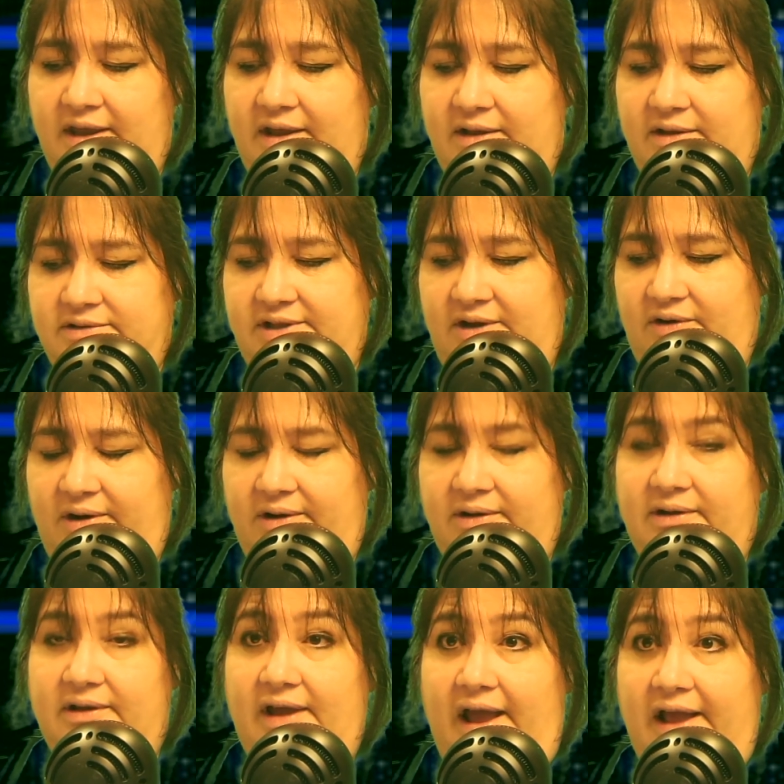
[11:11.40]

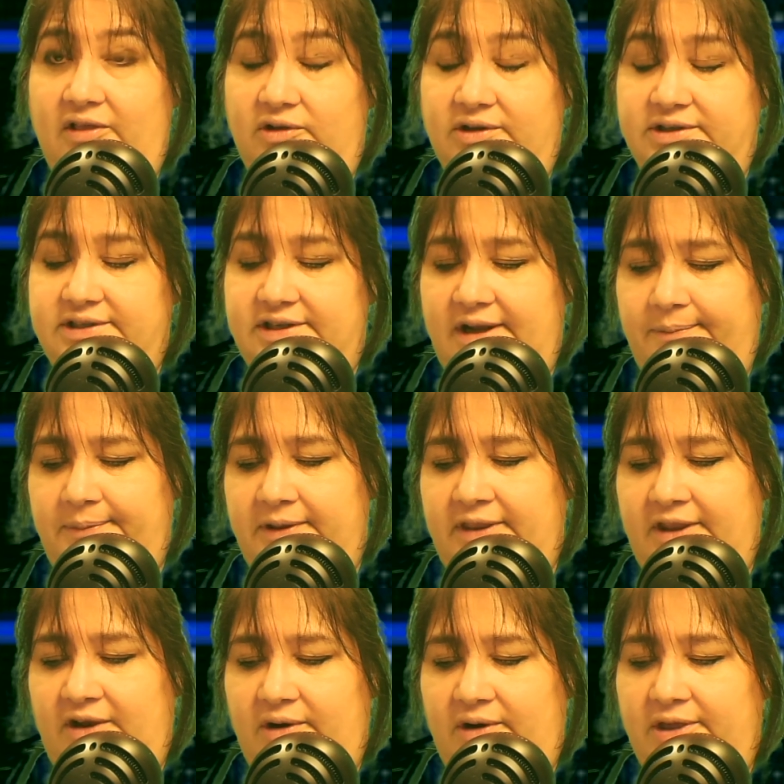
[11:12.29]
I looked it up,
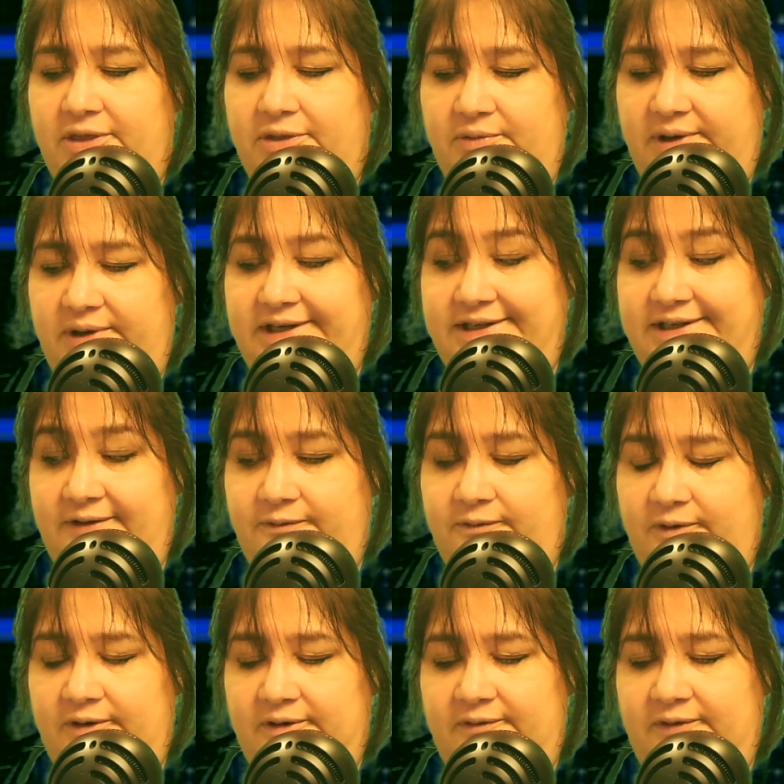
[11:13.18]
and there are 3
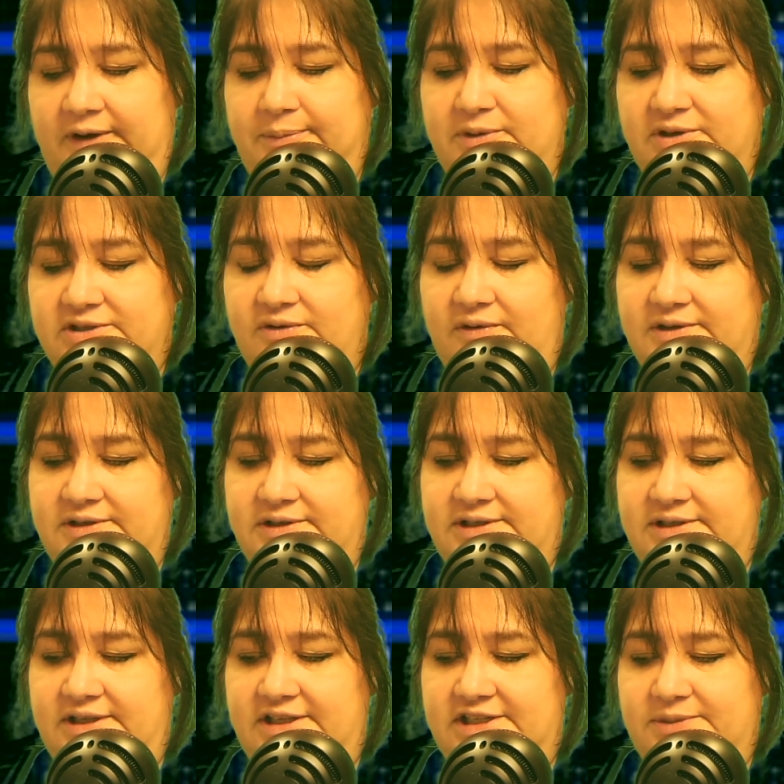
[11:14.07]
different vapor
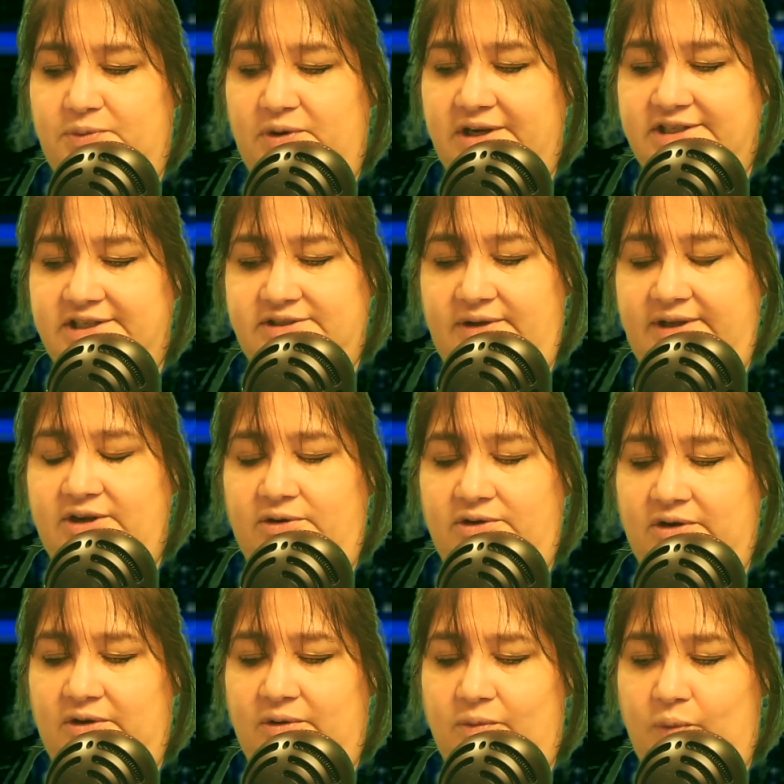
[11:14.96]
sources in the Springs, so I
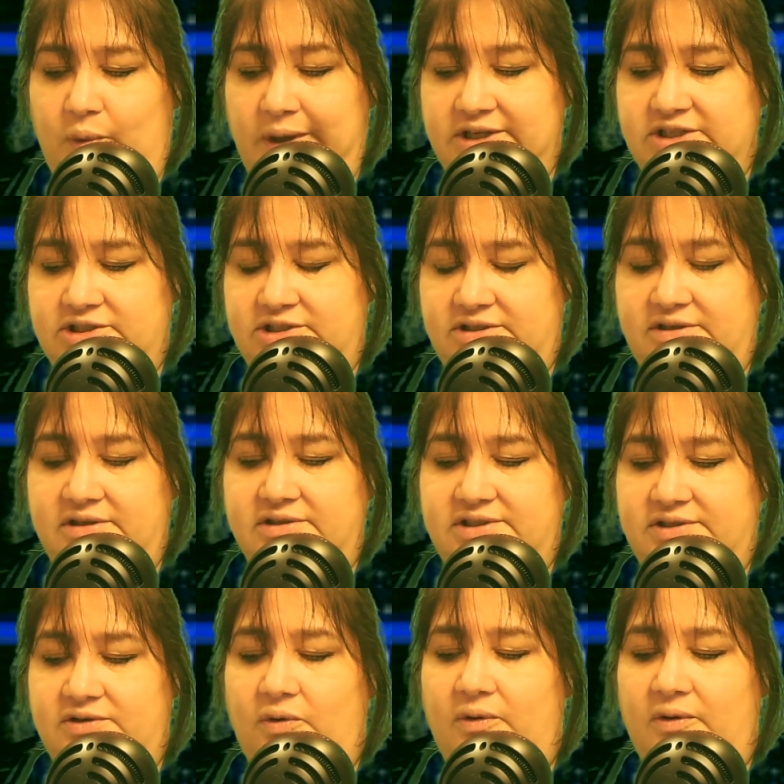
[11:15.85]
don't know which
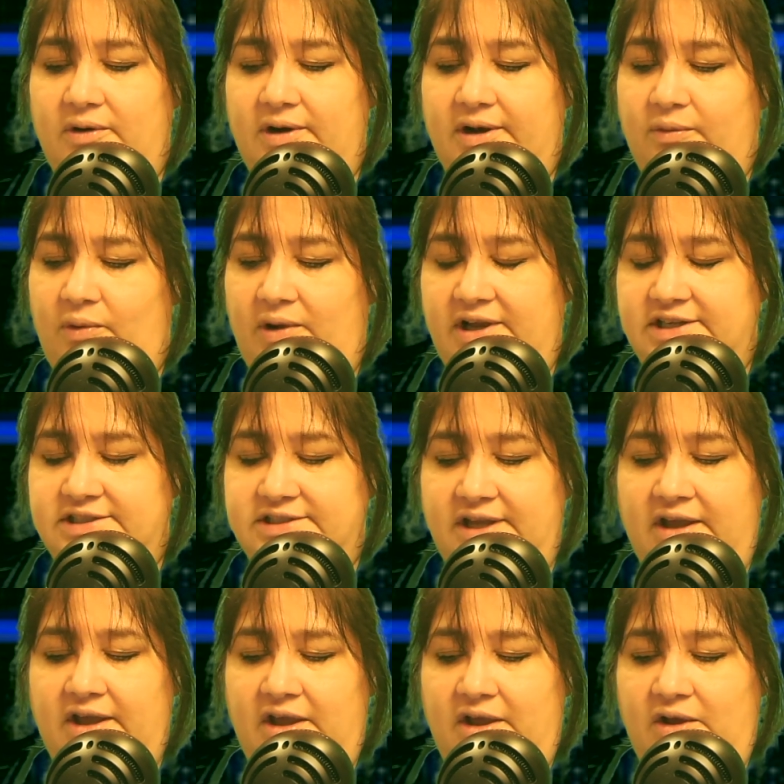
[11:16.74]
store it was.
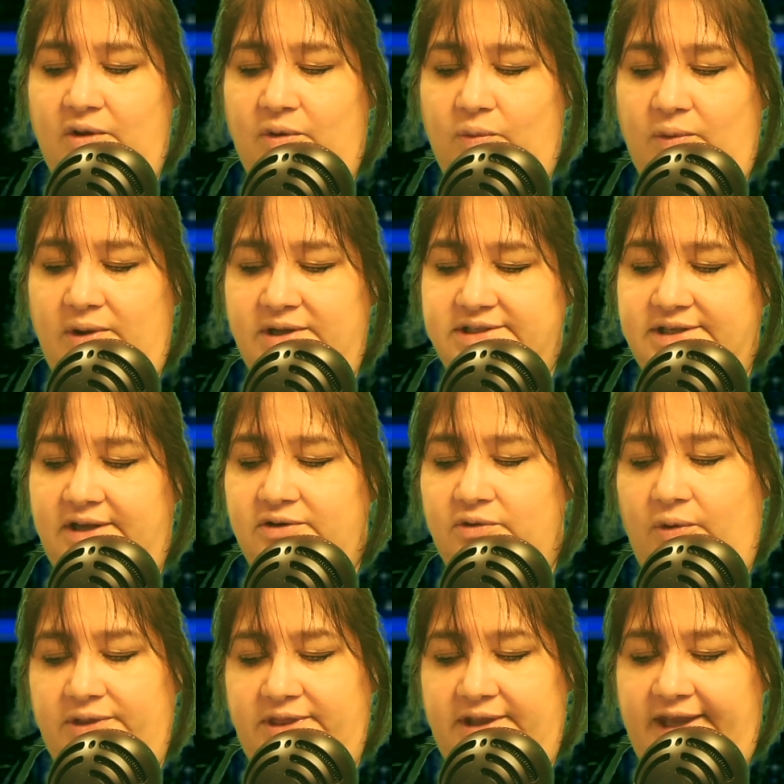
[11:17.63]
One's on
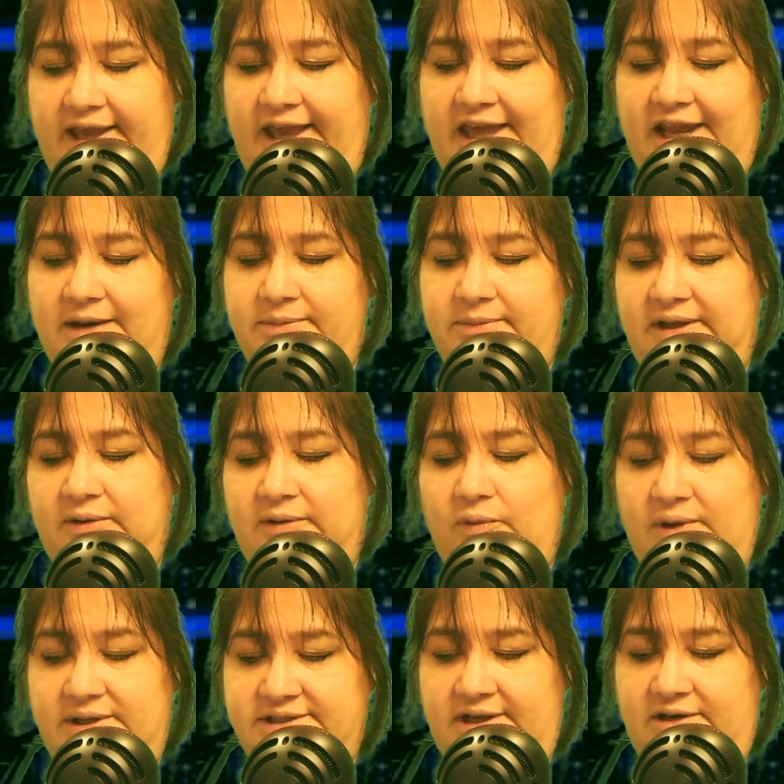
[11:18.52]
North Academy,
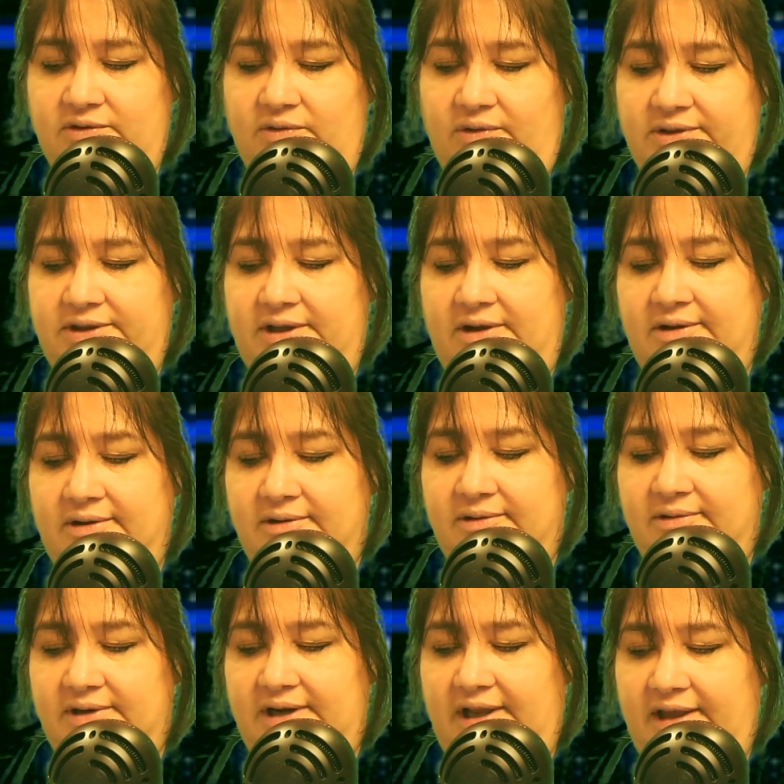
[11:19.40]
one's on North
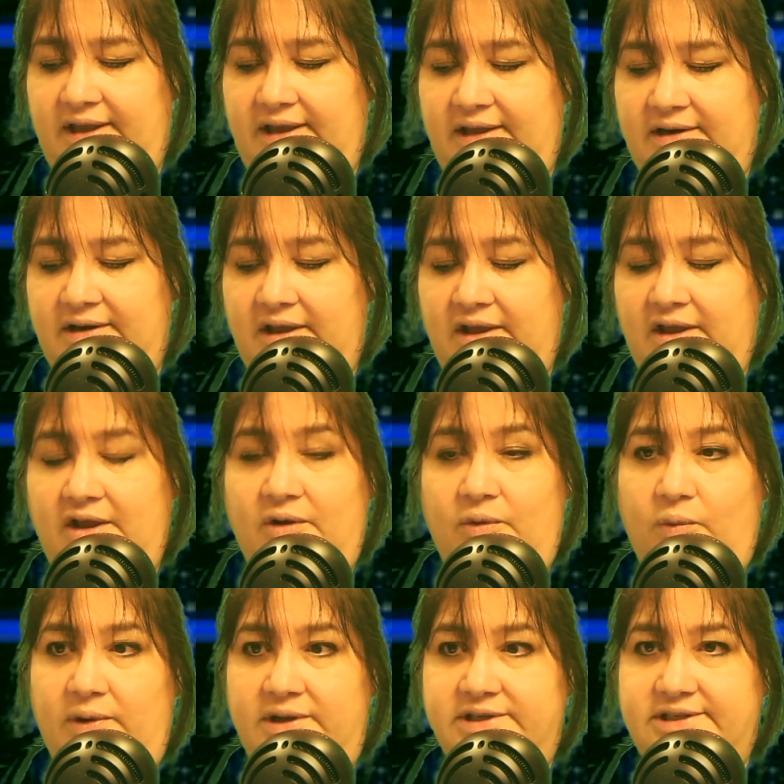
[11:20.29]
Tejon, and
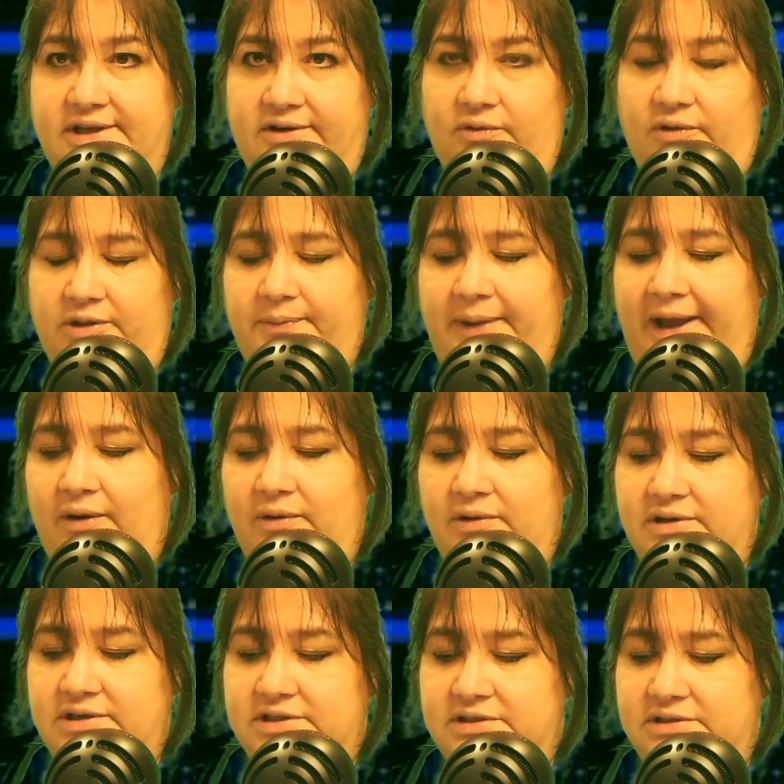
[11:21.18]
one's on North
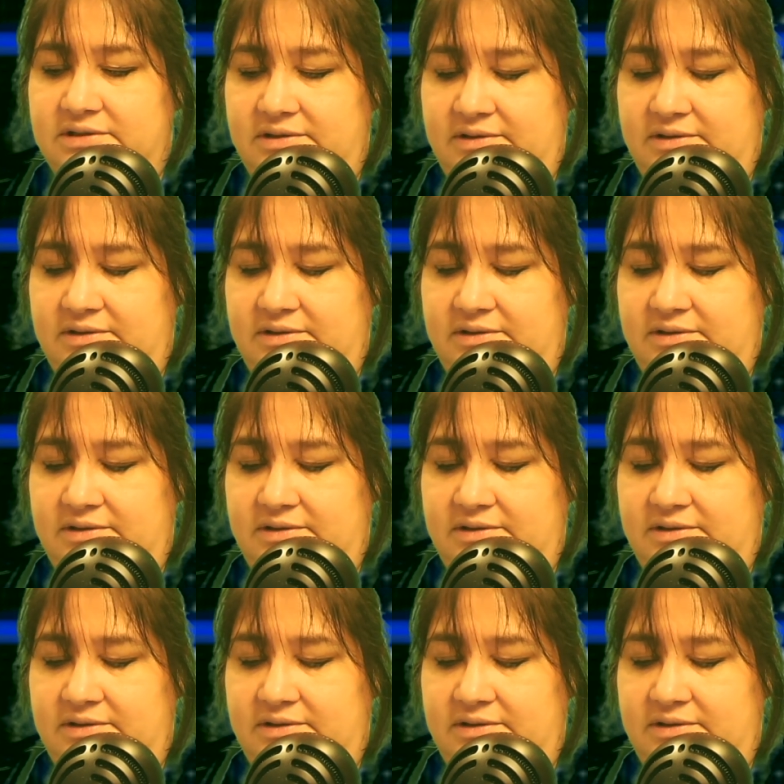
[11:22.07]
Powers.